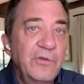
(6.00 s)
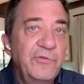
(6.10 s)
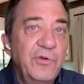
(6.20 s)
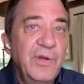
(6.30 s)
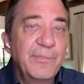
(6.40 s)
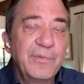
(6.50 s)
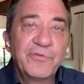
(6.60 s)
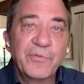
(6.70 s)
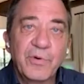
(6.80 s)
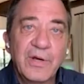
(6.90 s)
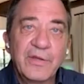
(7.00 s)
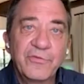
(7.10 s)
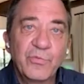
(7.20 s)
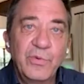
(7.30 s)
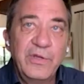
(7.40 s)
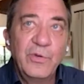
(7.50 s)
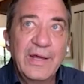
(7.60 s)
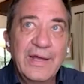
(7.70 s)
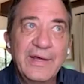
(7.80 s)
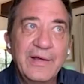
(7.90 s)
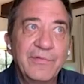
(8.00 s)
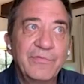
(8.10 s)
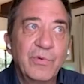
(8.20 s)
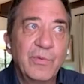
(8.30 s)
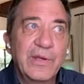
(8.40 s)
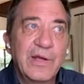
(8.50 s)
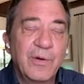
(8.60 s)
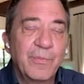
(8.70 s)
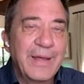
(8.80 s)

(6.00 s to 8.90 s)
Do not be surprised when you have what we call